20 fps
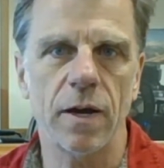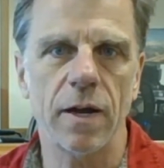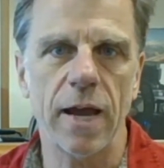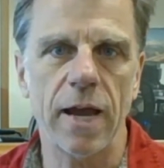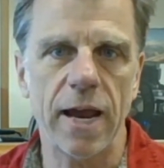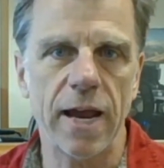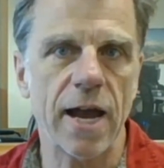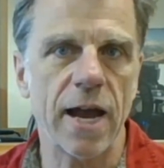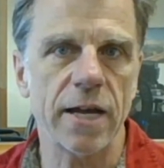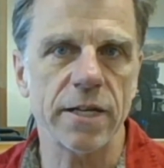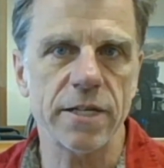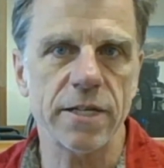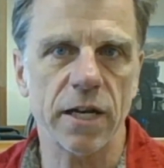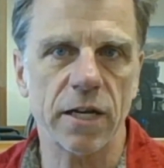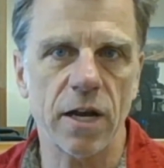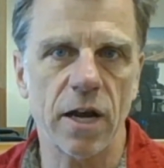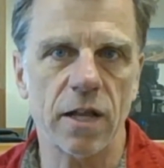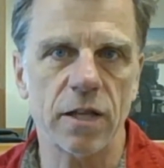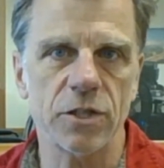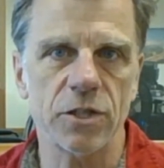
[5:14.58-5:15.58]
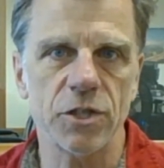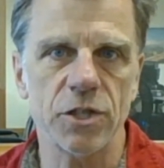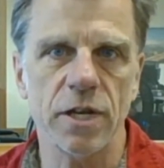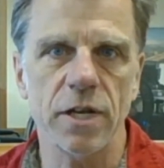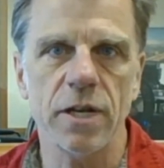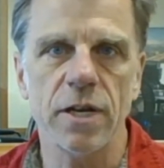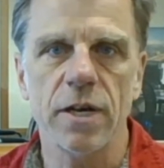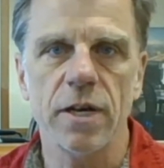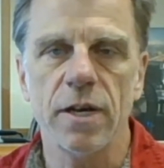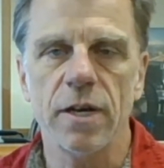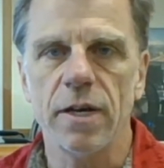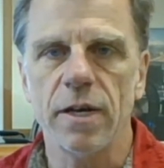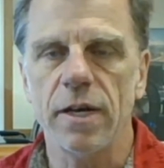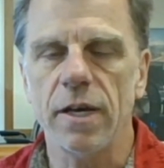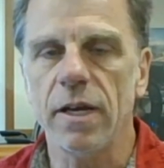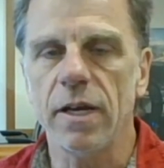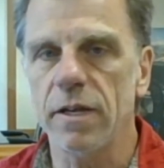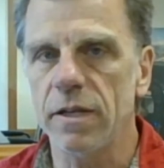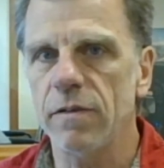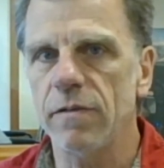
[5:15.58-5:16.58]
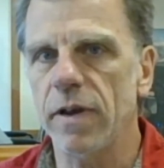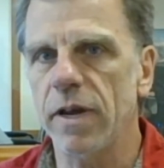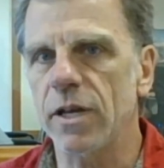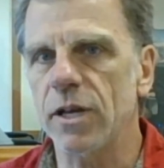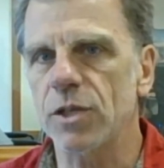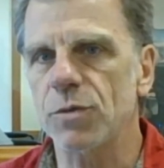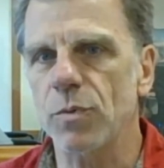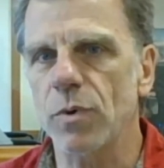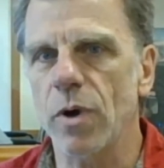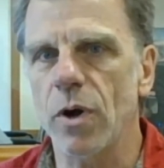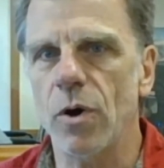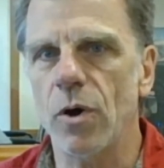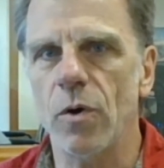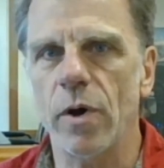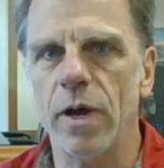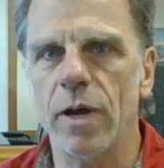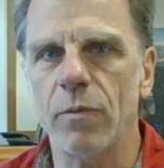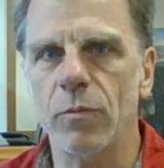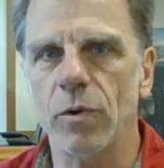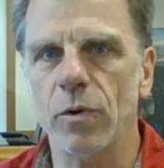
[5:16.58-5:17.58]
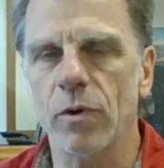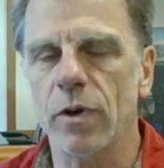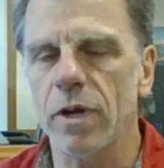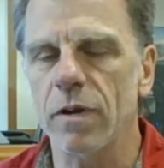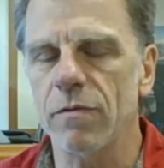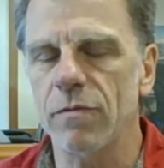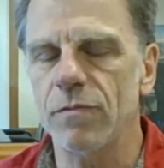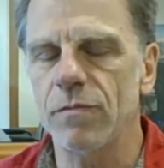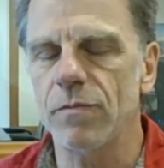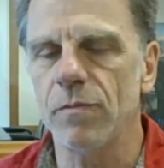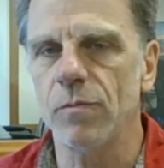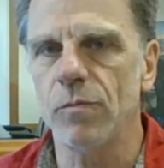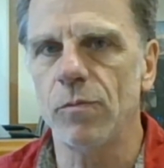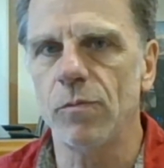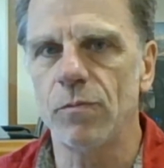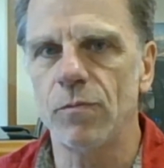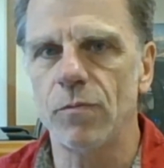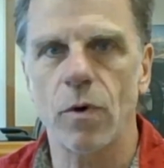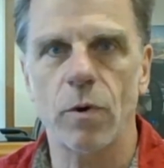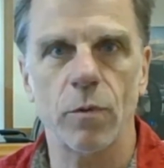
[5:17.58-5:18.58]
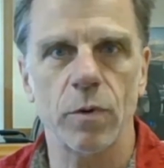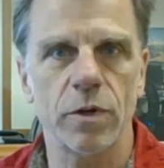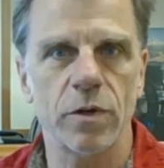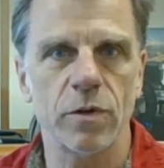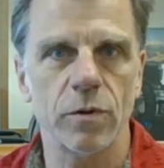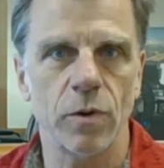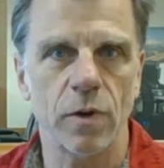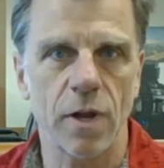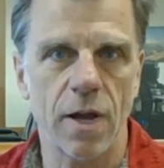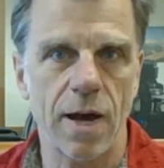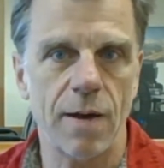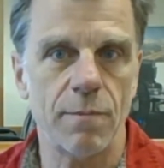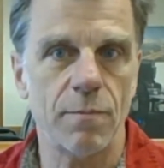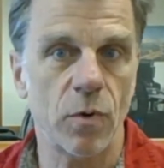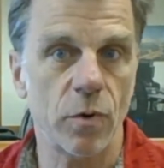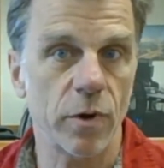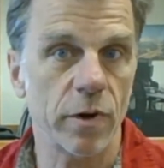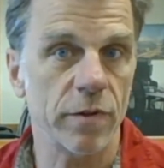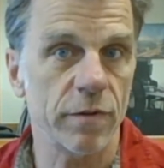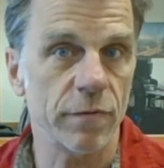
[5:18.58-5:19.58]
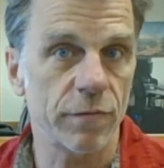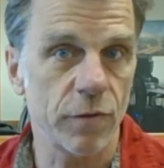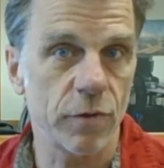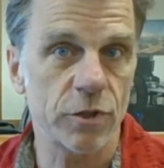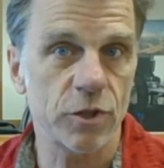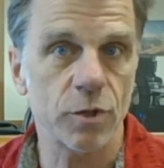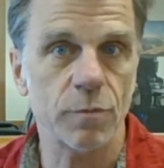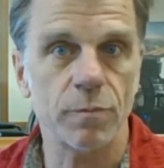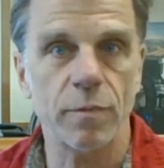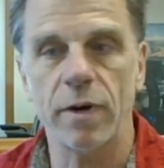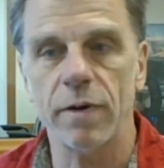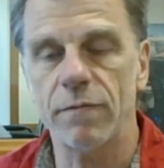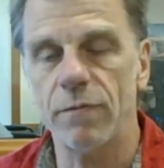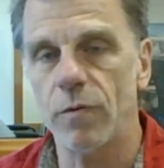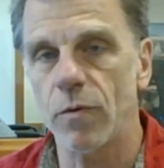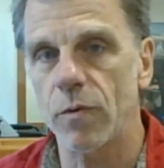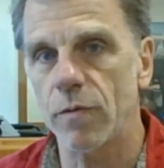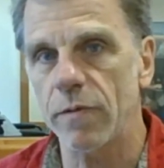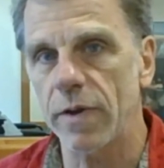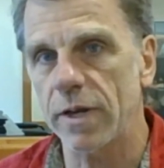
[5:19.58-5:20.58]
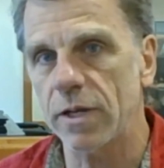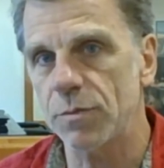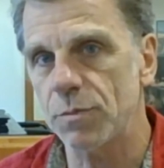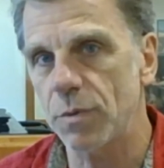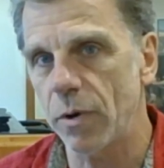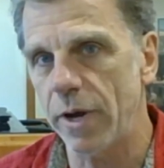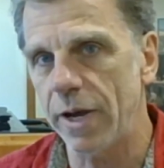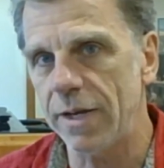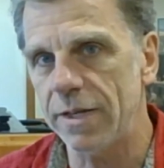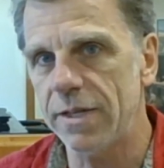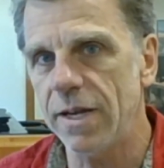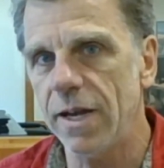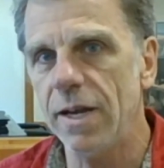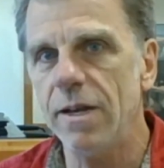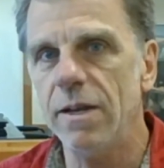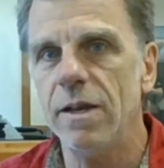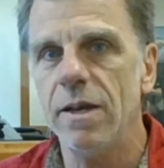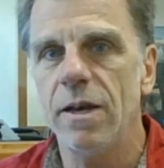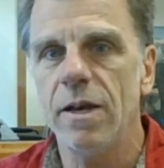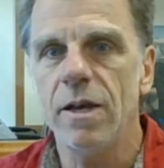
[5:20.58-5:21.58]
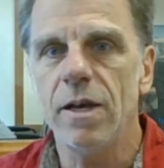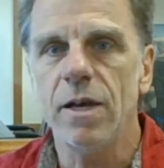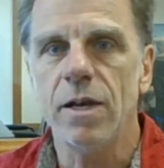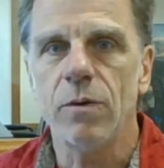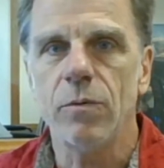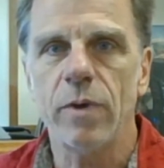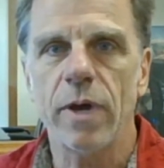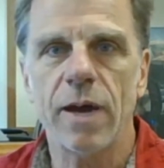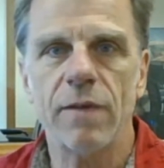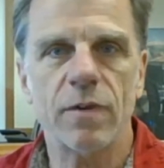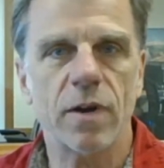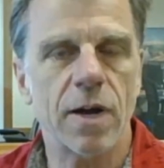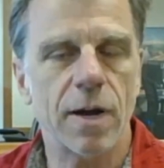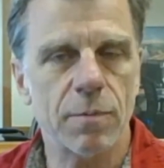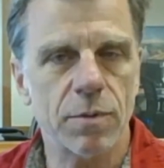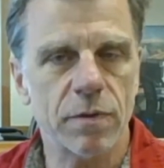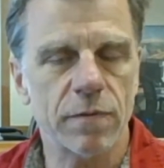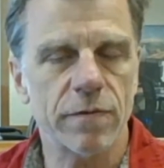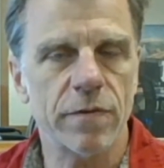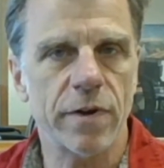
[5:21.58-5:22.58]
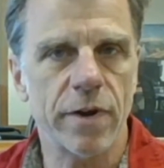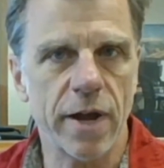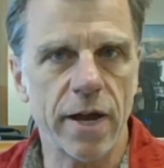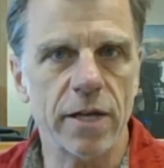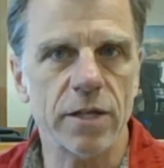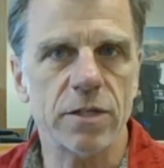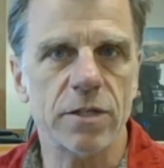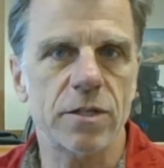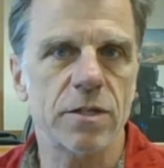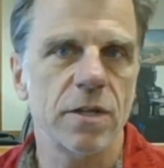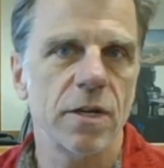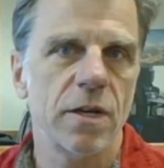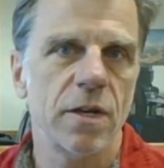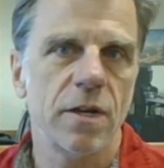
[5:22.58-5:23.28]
AI technology into Vegas Pro, and we're looking forward to a lot more in the future. But for Vegas Pro 18, we have a couple of nice